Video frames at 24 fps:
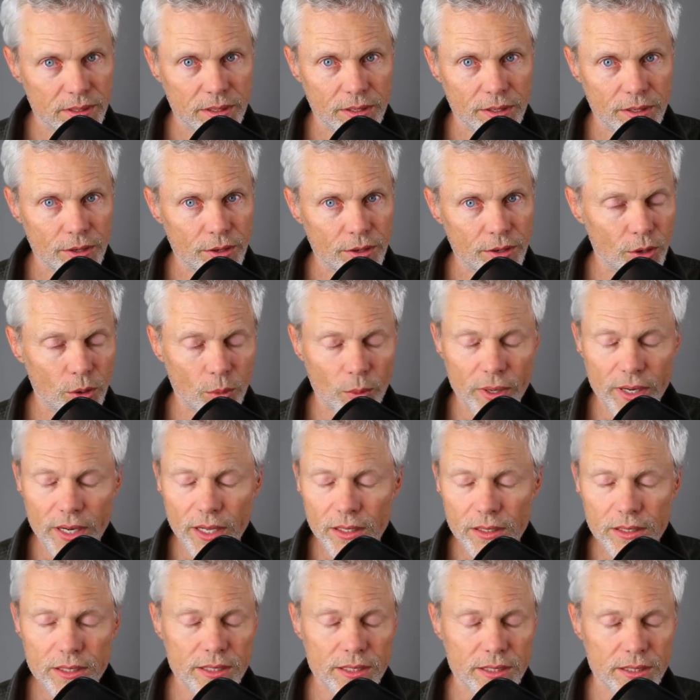No one
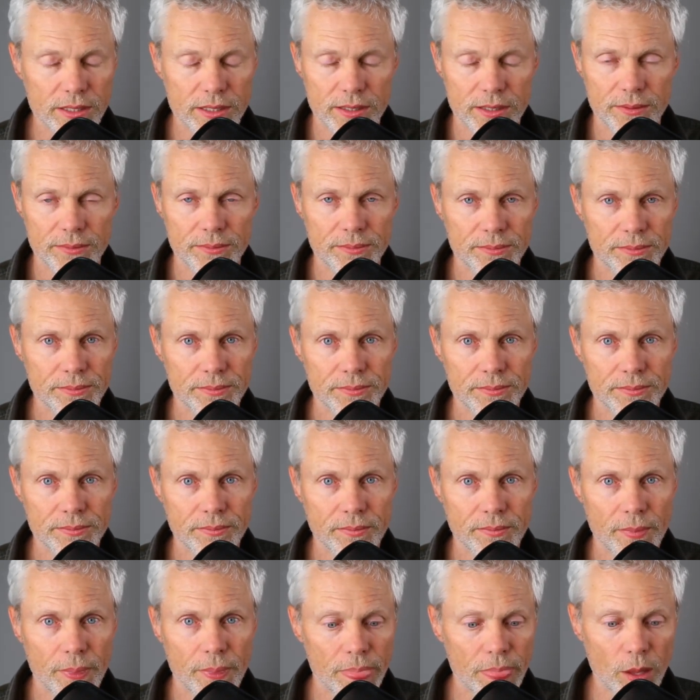else's.
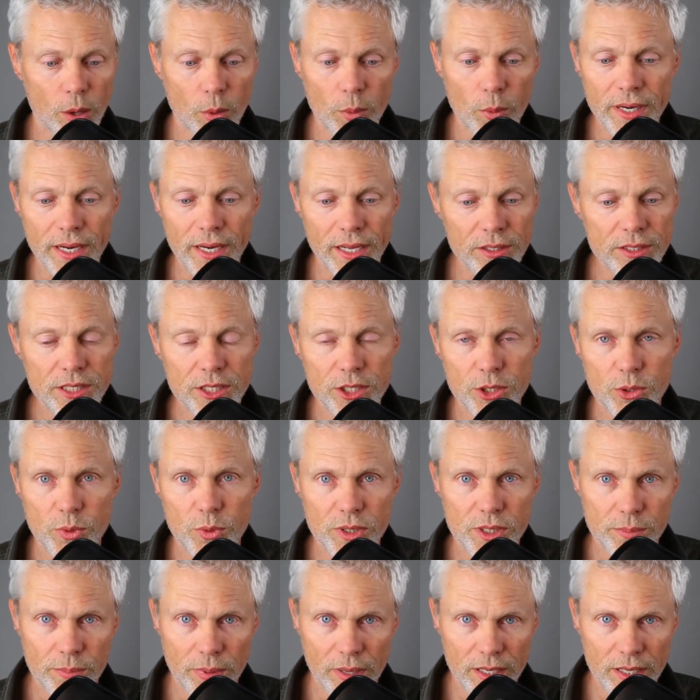No one else is
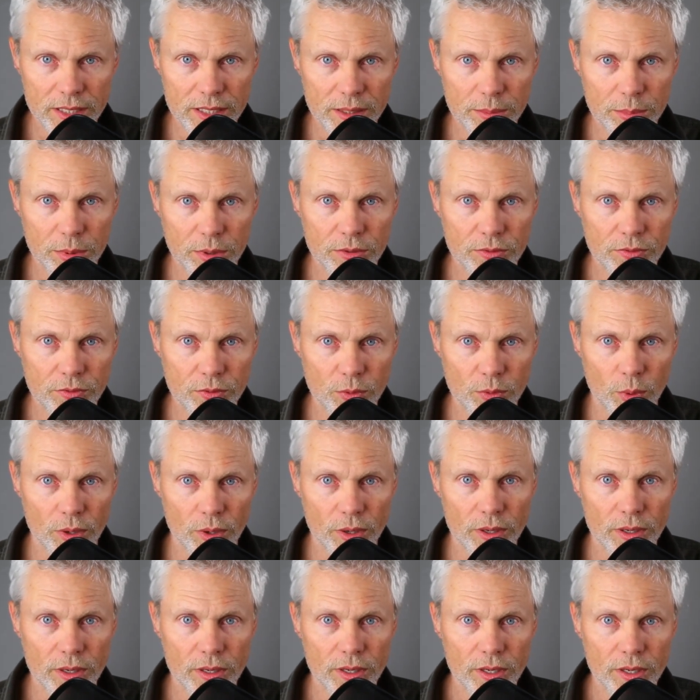responsible
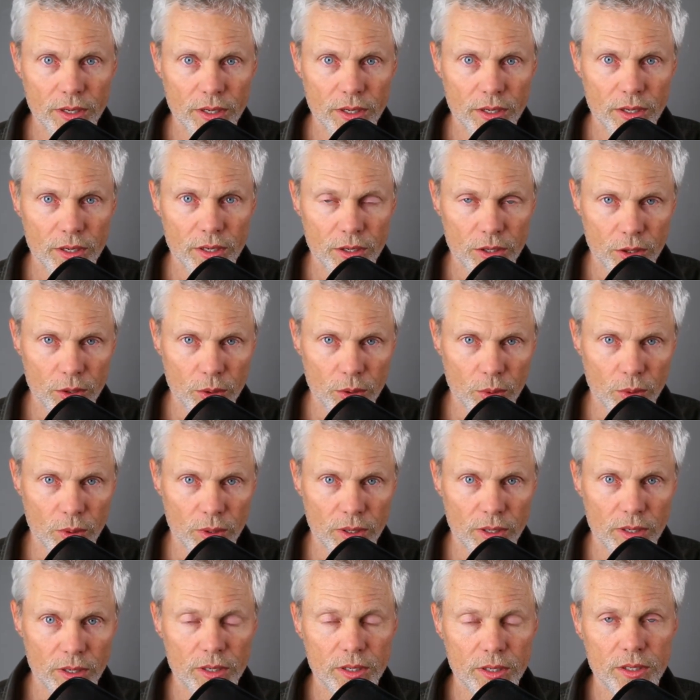for
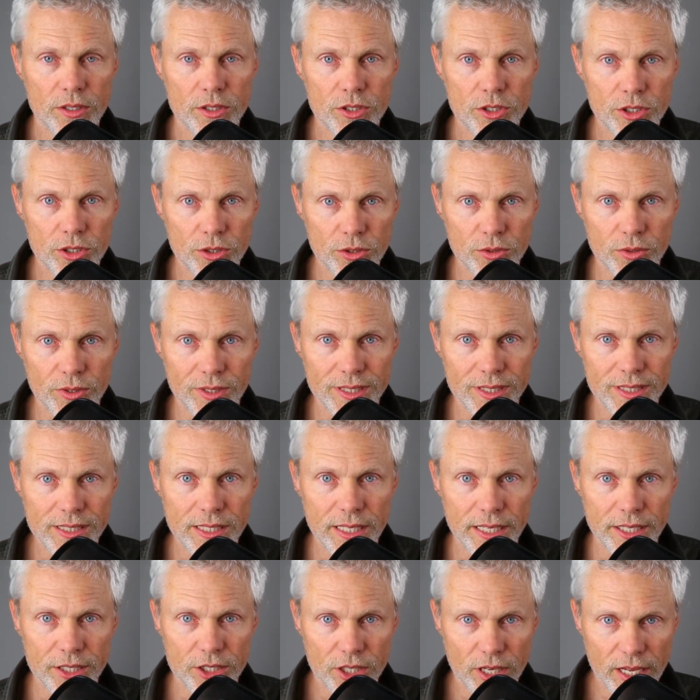your children's
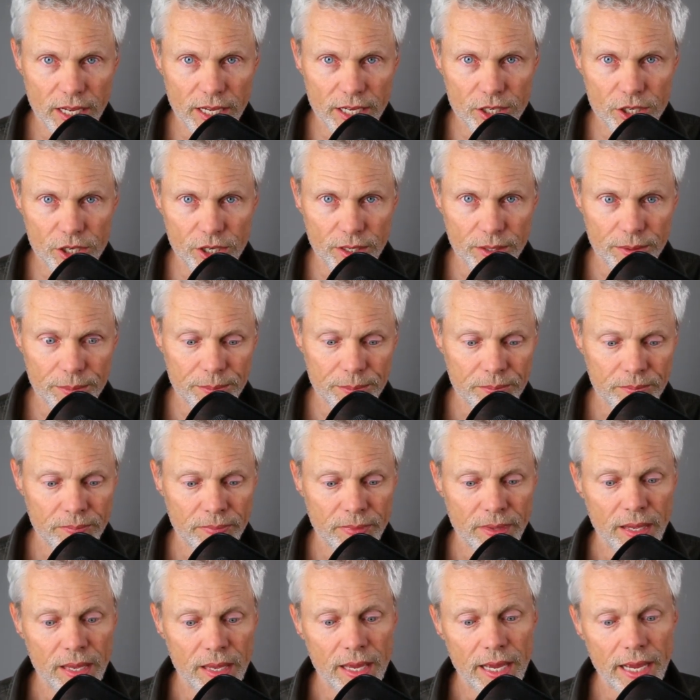education.
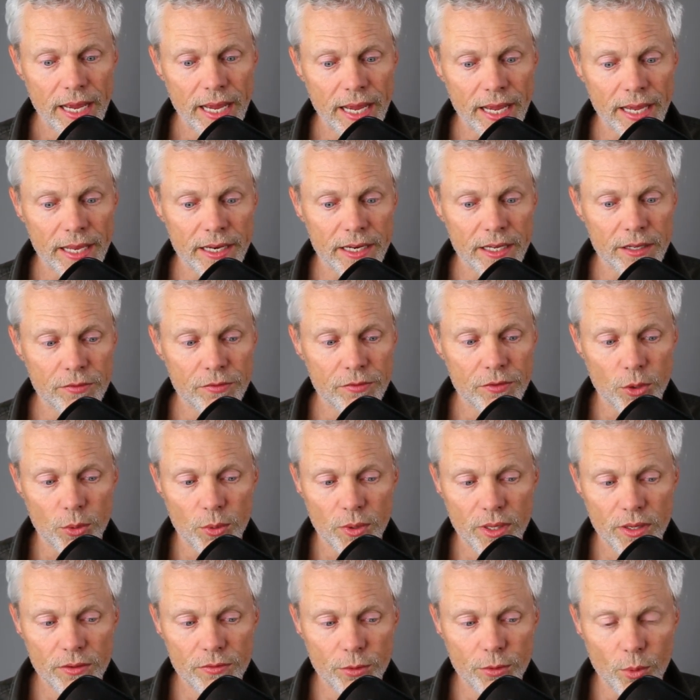And if you
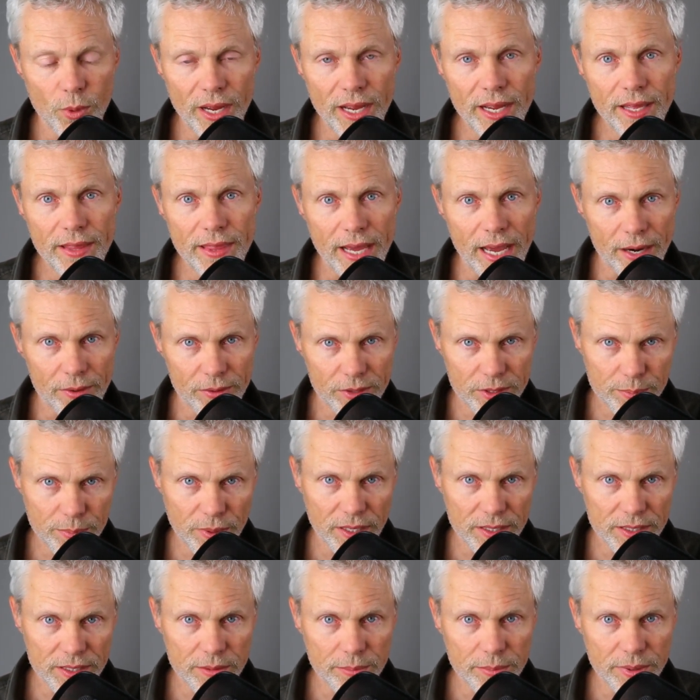give away that
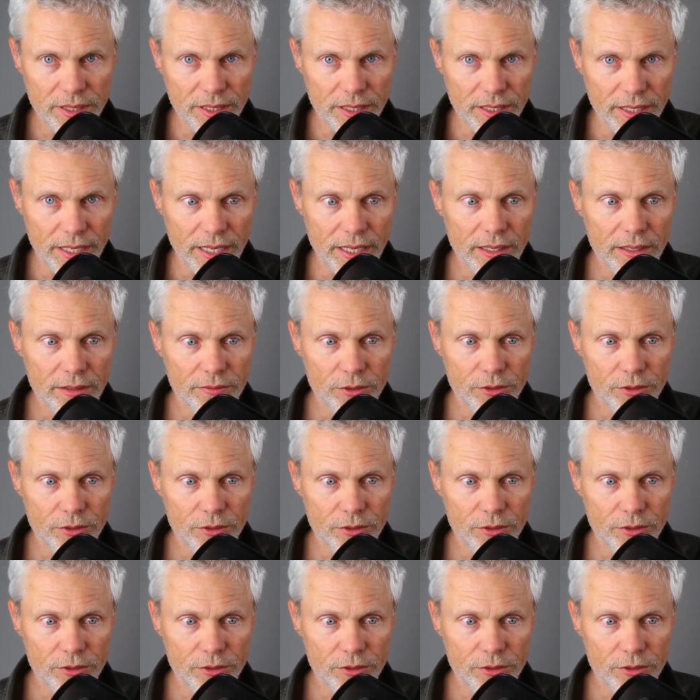responsibility, if you